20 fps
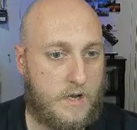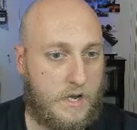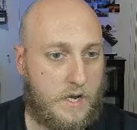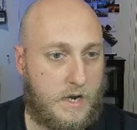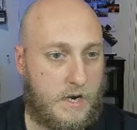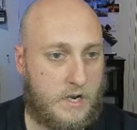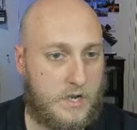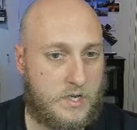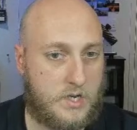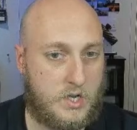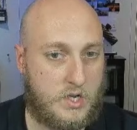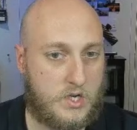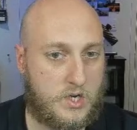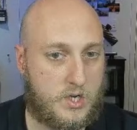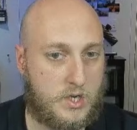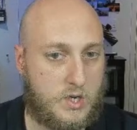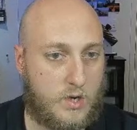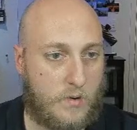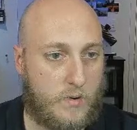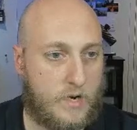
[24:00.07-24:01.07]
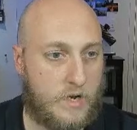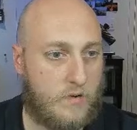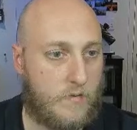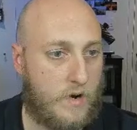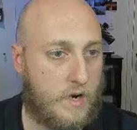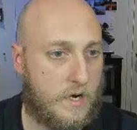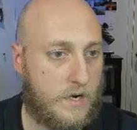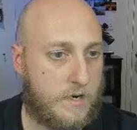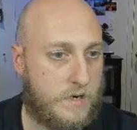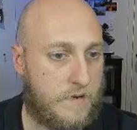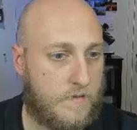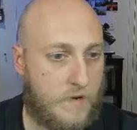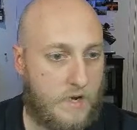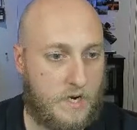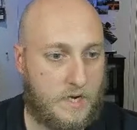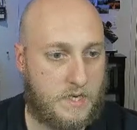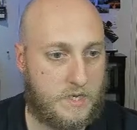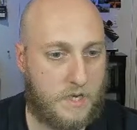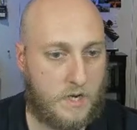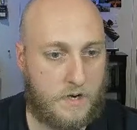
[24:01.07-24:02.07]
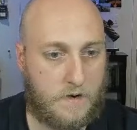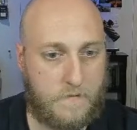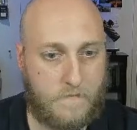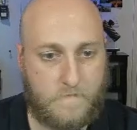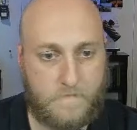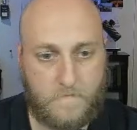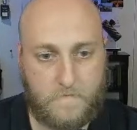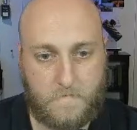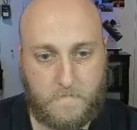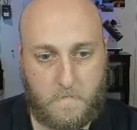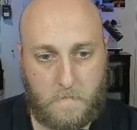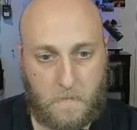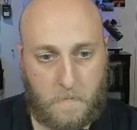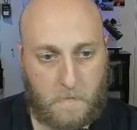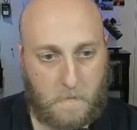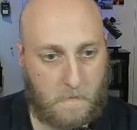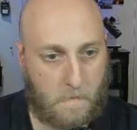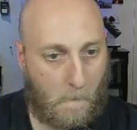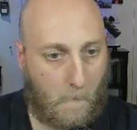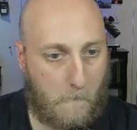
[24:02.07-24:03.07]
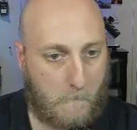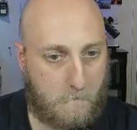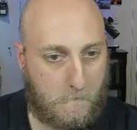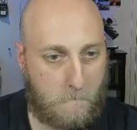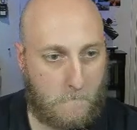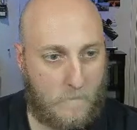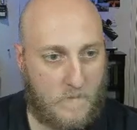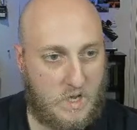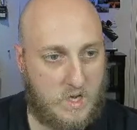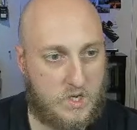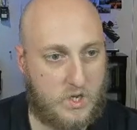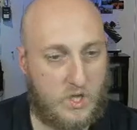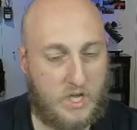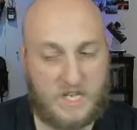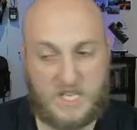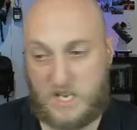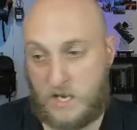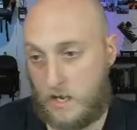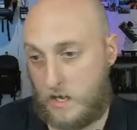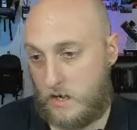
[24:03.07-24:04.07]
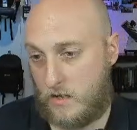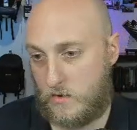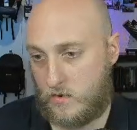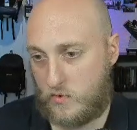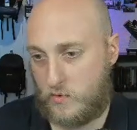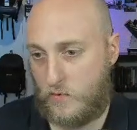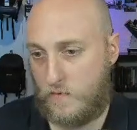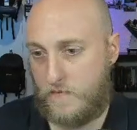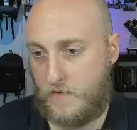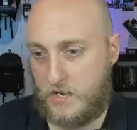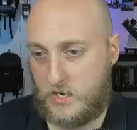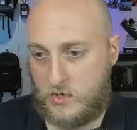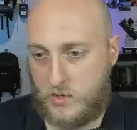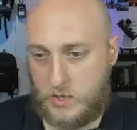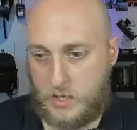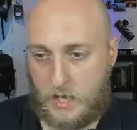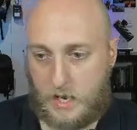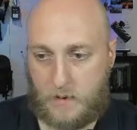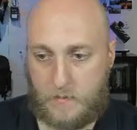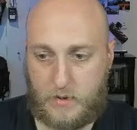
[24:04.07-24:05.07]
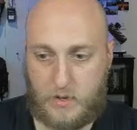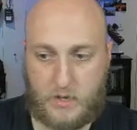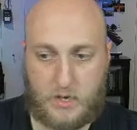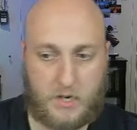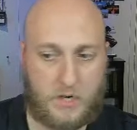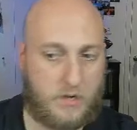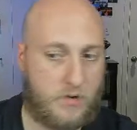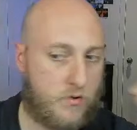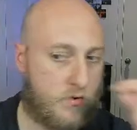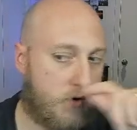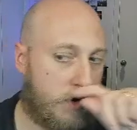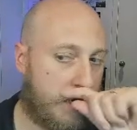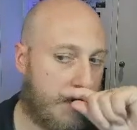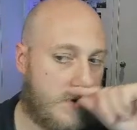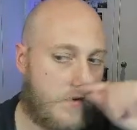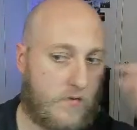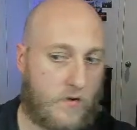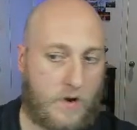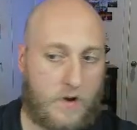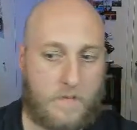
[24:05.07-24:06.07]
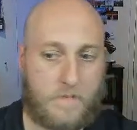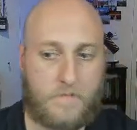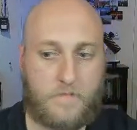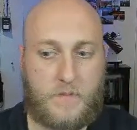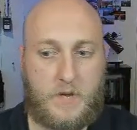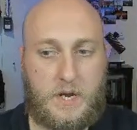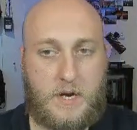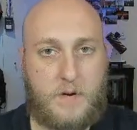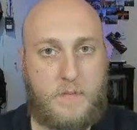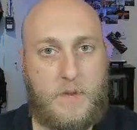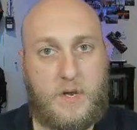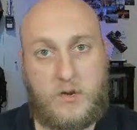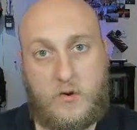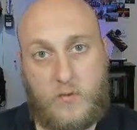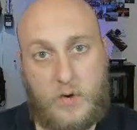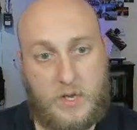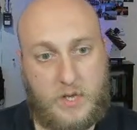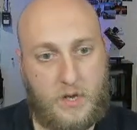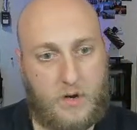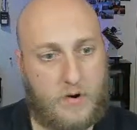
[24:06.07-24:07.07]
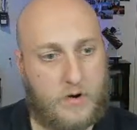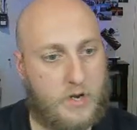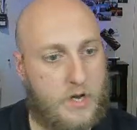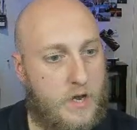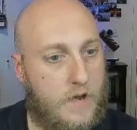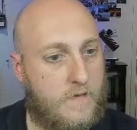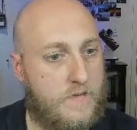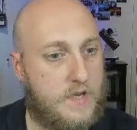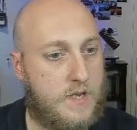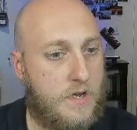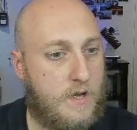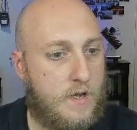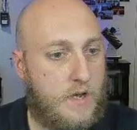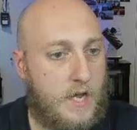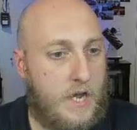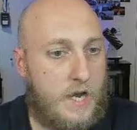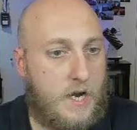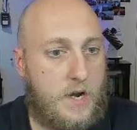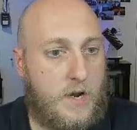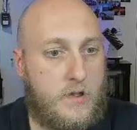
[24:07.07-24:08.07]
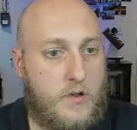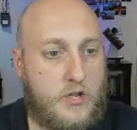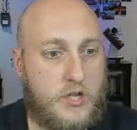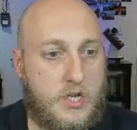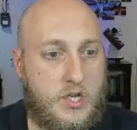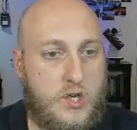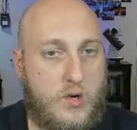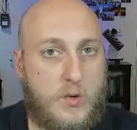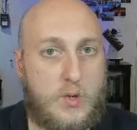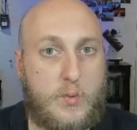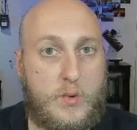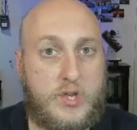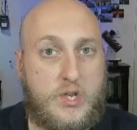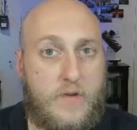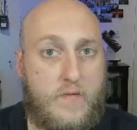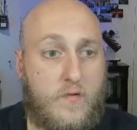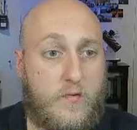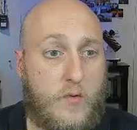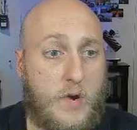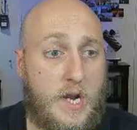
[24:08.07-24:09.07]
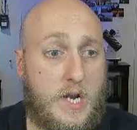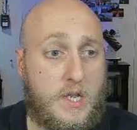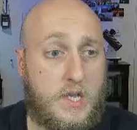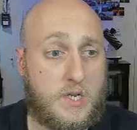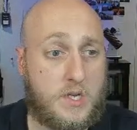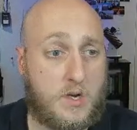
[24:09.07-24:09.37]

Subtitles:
And it's just already created and it's done. So that's another cool feature, is that ability to do drag and drop and create the archives. And another thing too is once you've created these